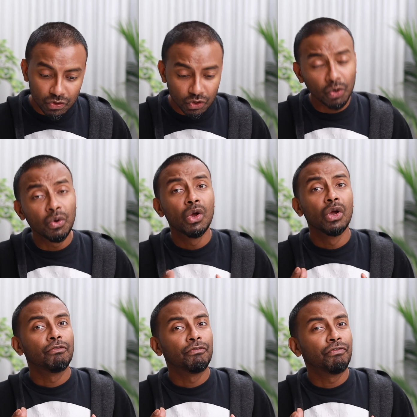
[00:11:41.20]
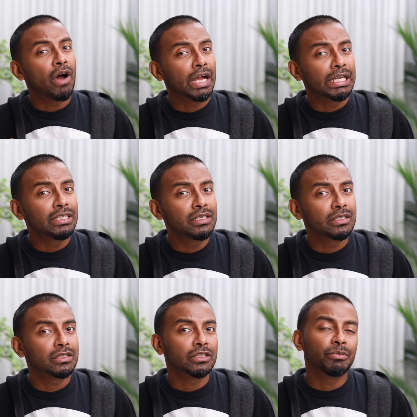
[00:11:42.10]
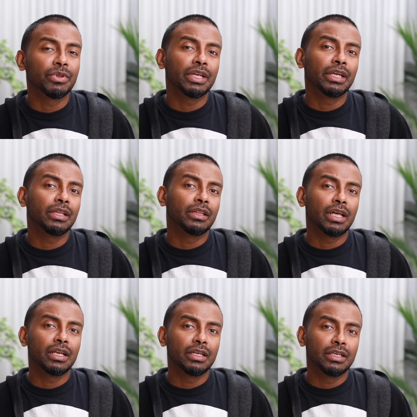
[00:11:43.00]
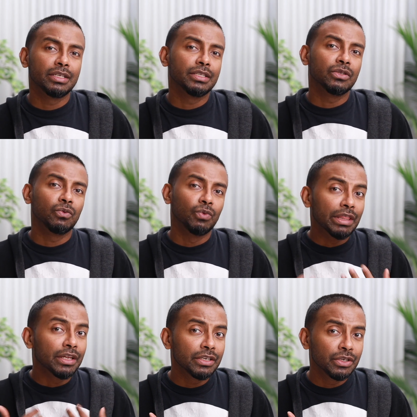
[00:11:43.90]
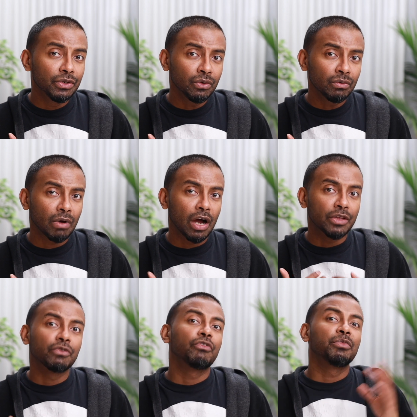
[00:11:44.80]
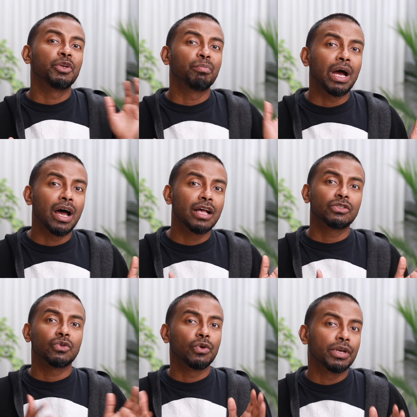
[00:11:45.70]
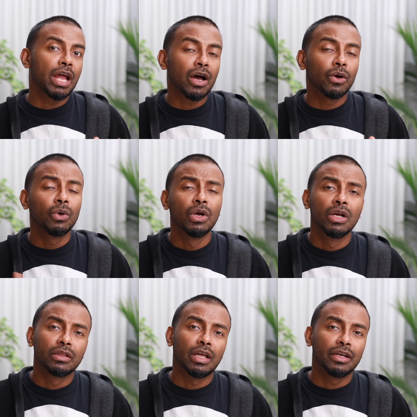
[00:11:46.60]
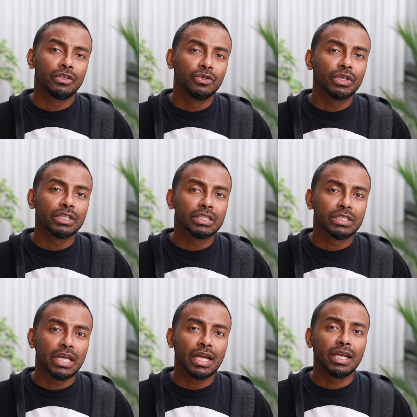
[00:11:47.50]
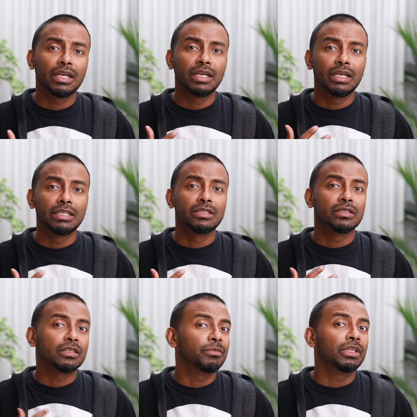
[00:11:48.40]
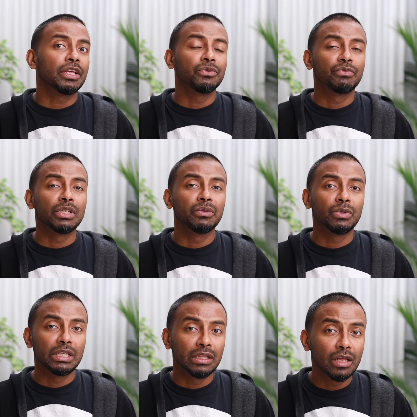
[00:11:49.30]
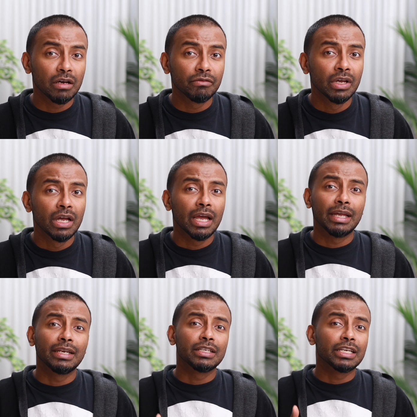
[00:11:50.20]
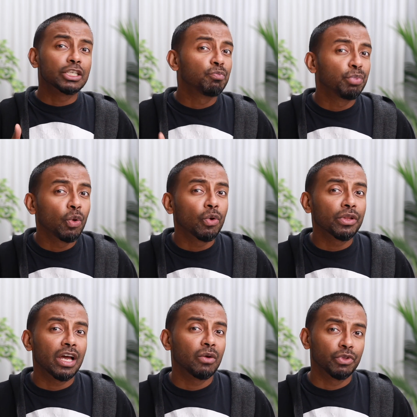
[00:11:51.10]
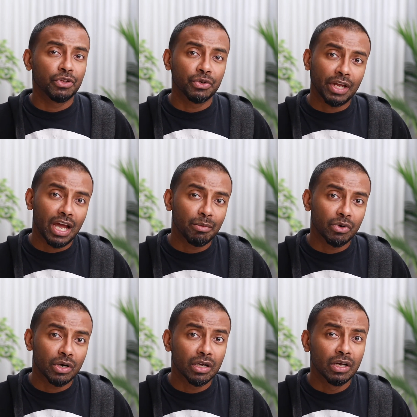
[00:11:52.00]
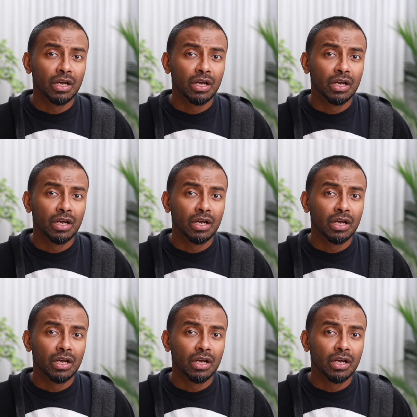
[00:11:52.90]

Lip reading: So find something that is within you, either from your past or now, that you can say is something that you really, really love, and explore that with your camera.